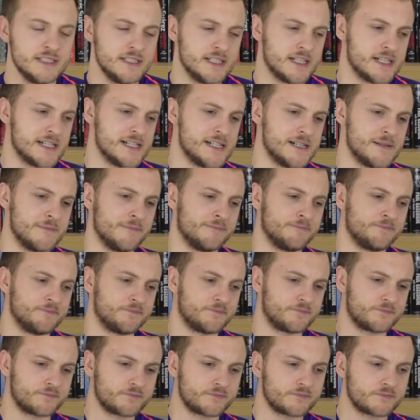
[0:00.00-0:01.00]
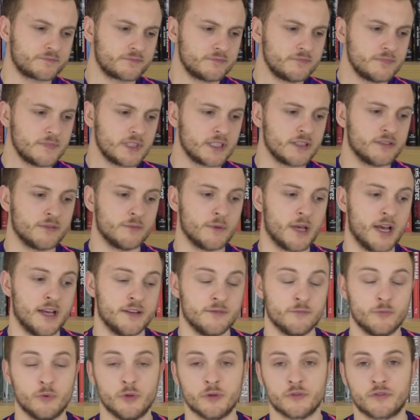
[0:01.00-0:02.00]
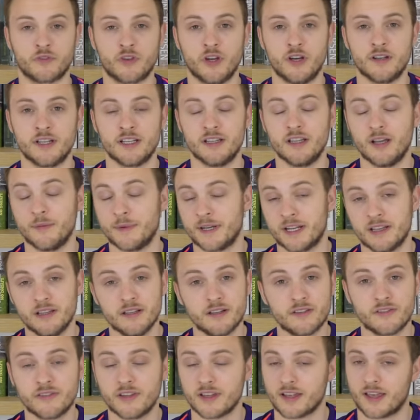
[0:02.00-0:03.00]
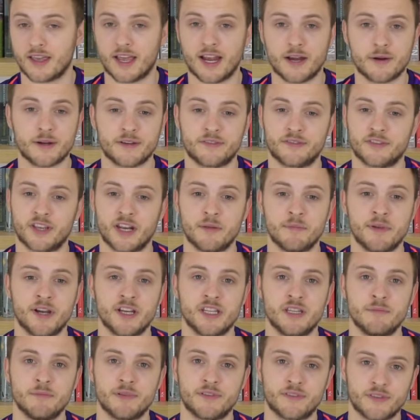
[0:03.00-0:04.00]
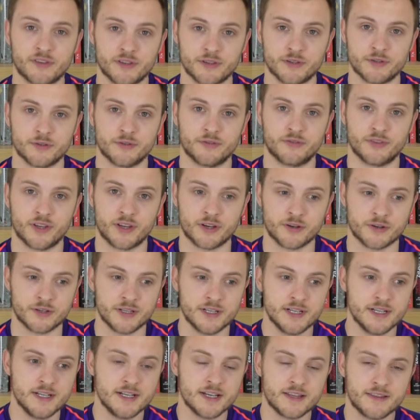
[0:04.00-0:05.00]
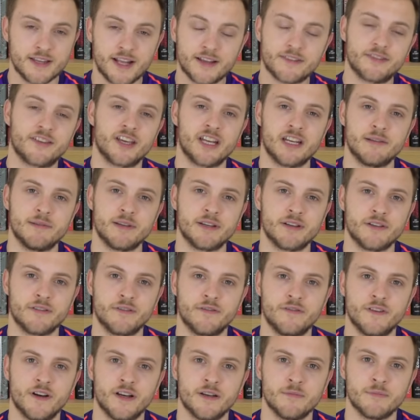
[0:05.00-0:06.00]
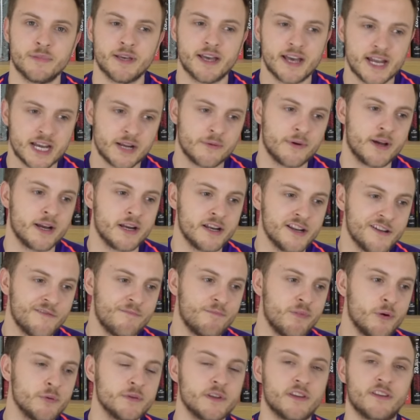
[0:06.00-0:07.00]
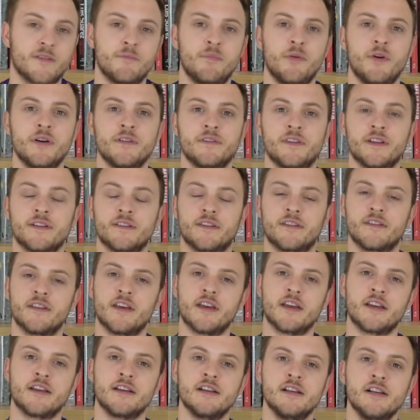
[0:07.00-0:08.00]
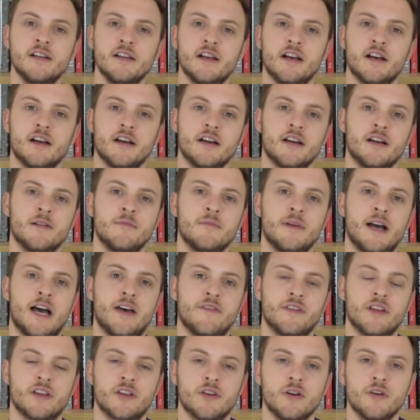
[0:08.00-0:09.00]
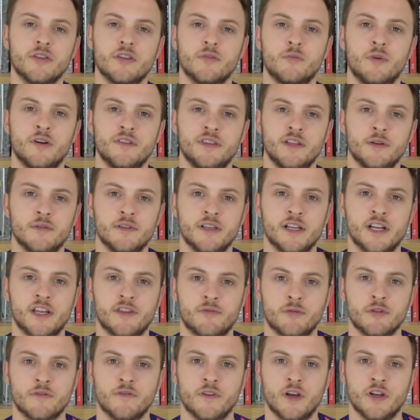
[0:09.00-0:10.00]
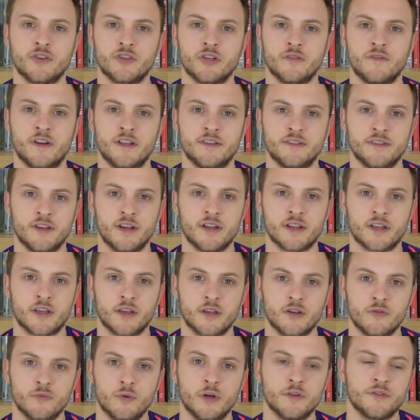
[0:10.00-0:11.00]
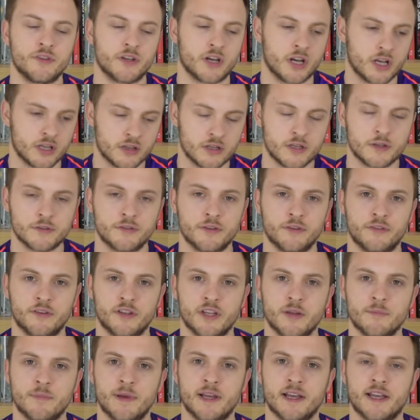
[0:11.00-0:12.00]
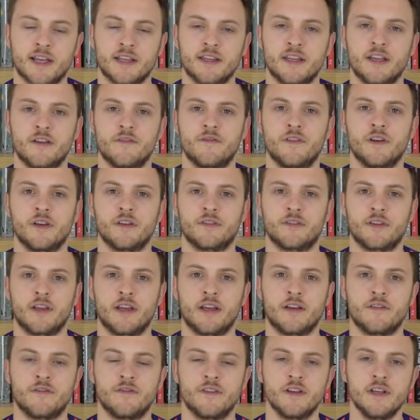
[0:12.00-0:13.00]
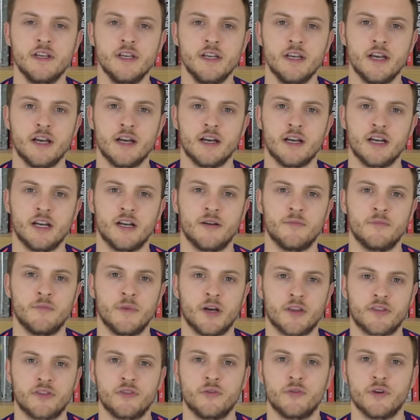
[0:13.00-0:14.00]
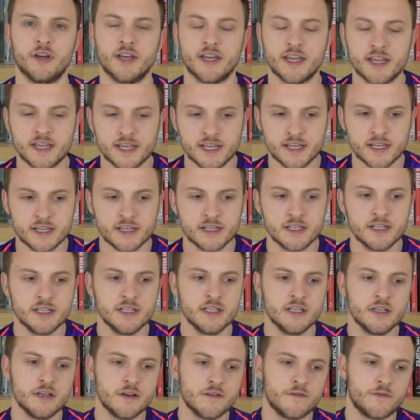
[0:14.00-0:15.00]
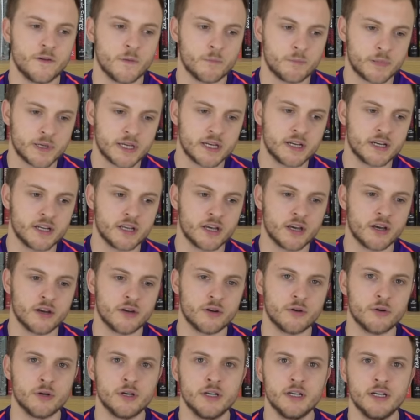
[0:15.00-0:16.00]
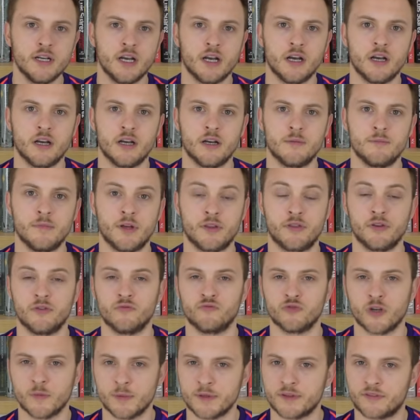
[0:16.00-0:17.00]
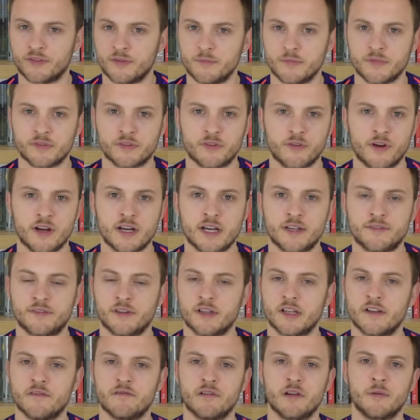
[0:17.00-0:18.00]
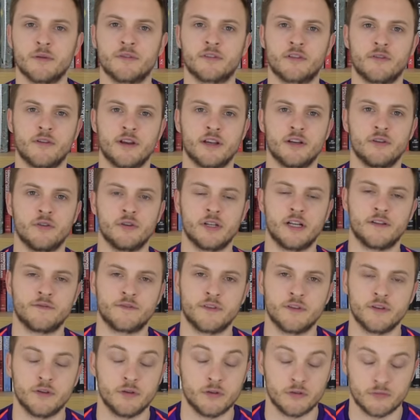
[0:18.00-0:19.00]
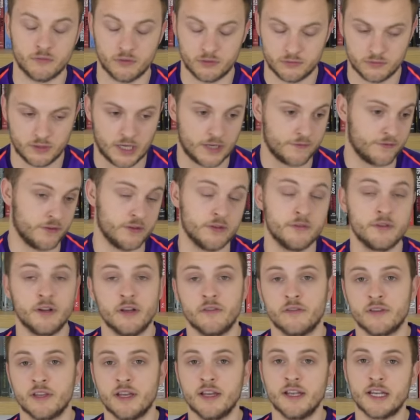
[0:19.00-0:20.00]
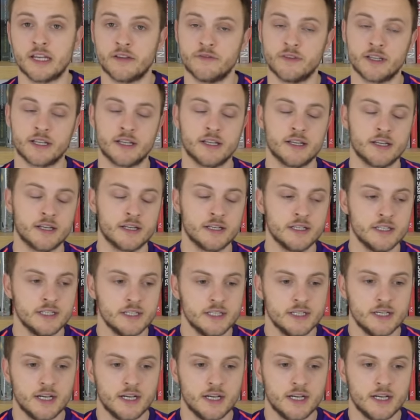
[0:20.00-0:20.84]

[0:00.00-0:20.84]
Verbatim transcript: Um, and Ward's gone. I mean, it looks like Karius is going to be our number two, so that's going to be good fun. But anyway, Liverpool disappointing today, um, having got the 1 0 lead through Virgil van Dijk, who was a colossus at the back in that first half. Um, I thought he Fabinho. Um, I thought Robertson was great. His delivery was great all after all afternoon over there, evening here.